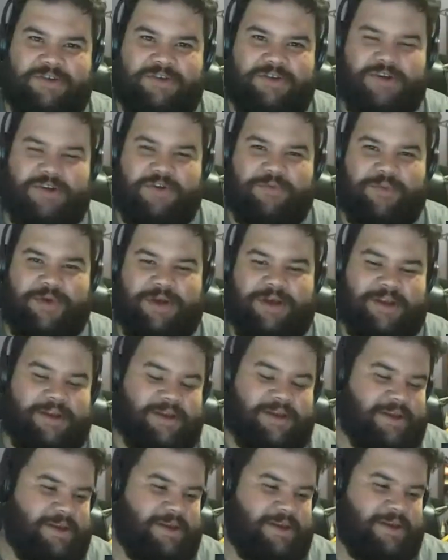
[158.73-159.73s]
show, but
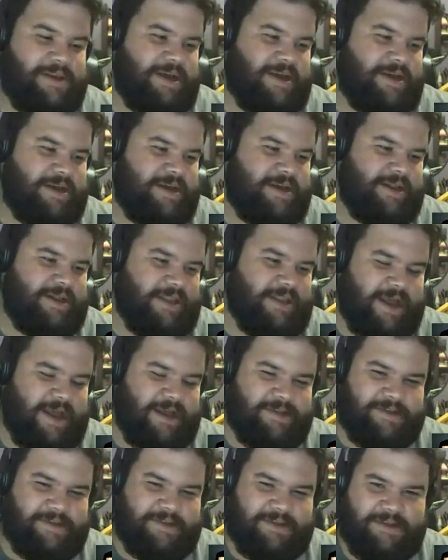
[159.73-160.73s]

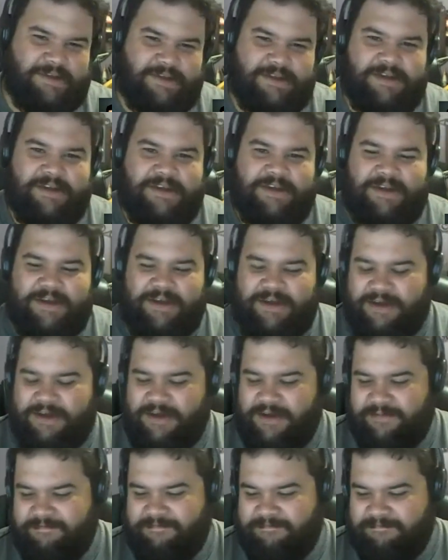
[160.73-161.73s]
alas,
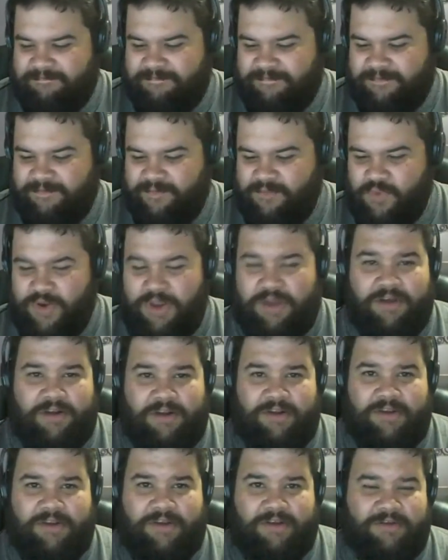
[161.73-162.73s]
we
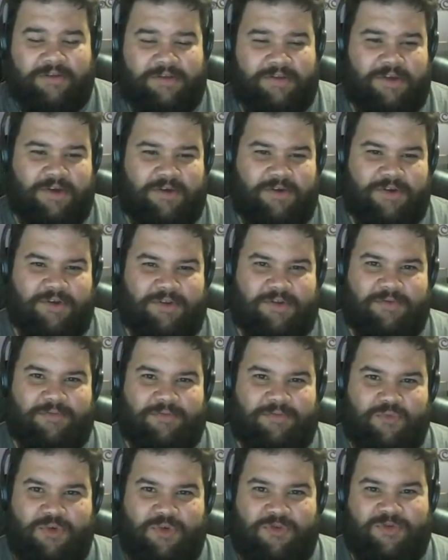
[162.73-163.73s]
couldn't. So because
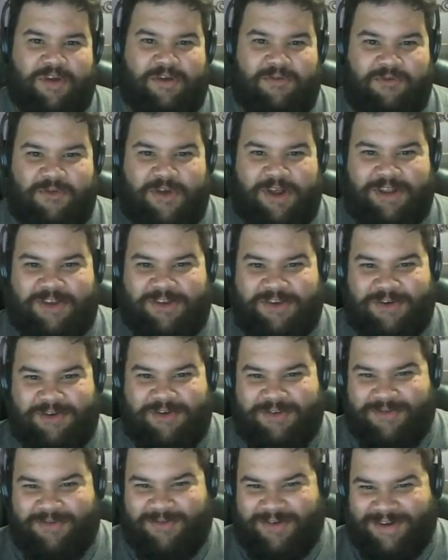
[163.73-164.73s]
we've never ran the show, so we
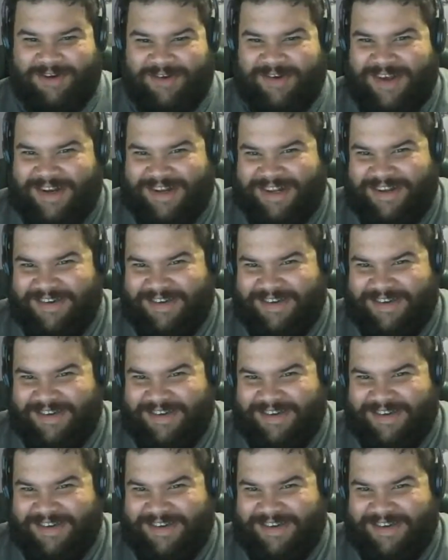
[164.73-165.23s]
didn't know how to do